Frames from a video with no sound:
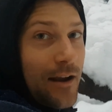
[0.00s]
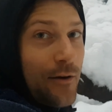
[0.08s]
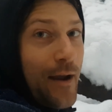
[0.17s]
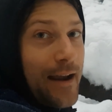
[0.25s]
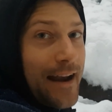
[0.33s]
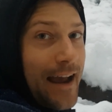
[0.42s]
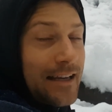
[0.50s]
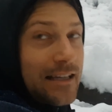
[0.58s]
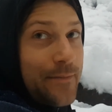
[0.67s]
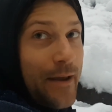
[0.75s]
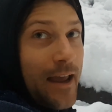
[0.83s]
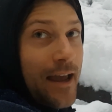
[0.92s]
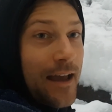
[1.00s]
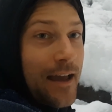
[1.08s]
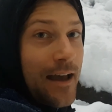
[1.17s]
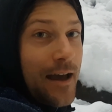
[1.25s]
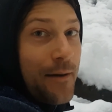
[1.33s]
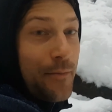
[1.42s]
right next to me.
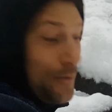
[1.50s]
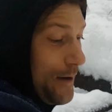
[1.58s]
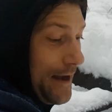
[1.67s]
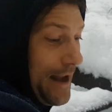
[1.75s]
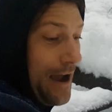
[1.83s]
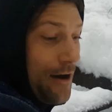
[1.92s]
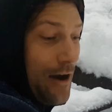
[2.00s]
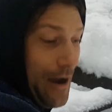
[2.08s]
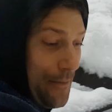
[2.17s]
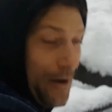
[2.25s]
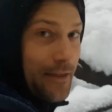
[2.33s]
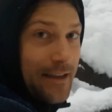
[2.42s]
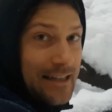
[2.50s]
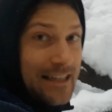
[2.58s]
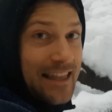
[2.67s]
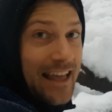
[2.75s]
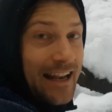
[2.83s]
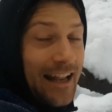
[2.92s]
But right now I'm on this
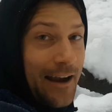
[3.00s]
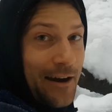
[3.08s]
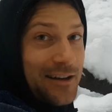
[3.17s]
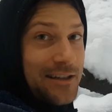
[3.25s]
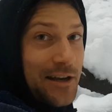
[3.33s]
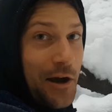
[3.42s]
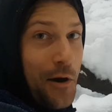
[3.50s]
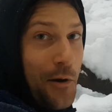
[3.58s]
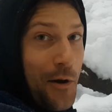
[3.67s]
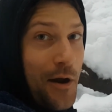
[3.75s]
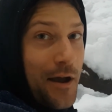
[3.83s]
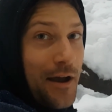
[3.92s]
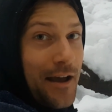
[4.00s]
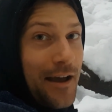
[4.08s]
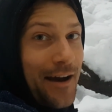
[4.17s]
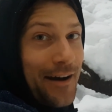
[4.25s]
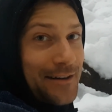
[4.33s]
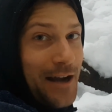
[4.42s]
thin layer of snow
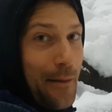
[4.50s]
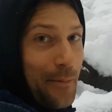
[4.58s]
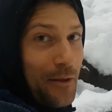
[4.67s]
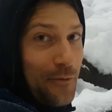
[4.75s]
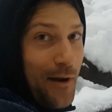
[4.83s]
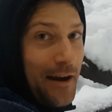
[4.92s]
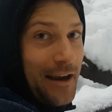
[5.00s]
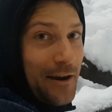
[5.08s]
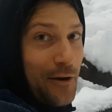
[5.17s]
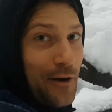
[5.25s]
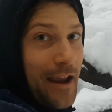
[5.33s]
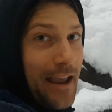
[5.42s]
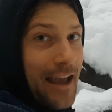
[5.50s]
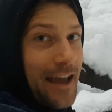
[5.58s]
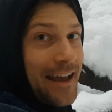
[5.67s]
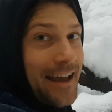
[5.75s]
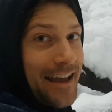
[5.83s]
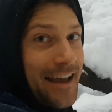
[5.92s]
on top of the running creek
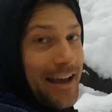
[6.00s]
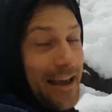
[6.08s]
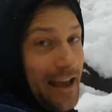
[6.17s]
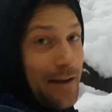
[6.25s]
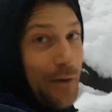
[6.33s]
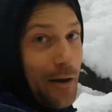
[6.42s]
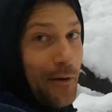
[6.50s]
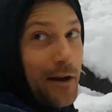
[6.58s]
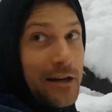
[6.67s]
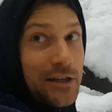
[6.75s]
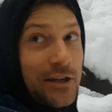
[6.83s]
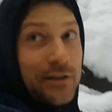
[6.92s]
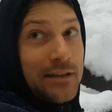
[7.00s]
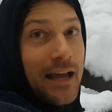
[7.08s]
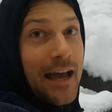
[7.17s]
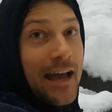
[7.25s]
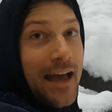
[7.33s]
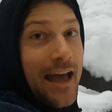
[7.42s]
in my running shoes.
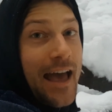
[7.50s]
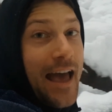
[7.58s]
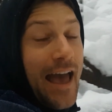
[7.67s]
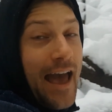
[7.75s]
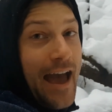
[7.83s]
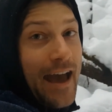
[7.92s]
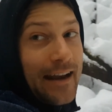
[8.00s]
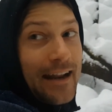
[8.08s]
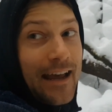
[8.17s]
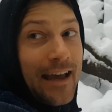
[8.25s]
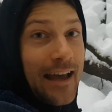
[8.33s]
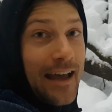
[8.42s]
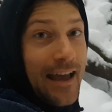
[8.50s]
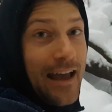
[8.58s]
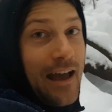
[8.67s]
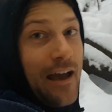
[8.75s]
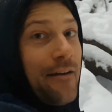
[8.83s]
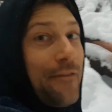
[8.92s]
And
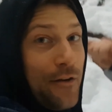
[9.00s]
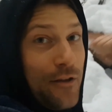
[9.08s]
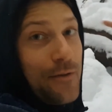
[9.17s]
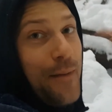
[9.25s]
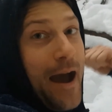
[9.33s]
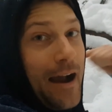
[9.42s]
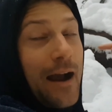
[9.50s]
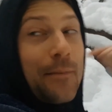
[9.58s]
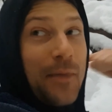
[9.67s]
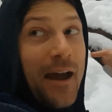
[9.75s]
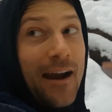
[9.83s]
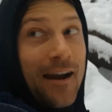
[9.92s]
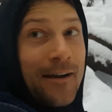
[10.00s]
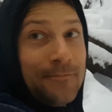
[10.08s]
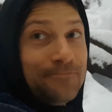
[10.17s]
further back up there,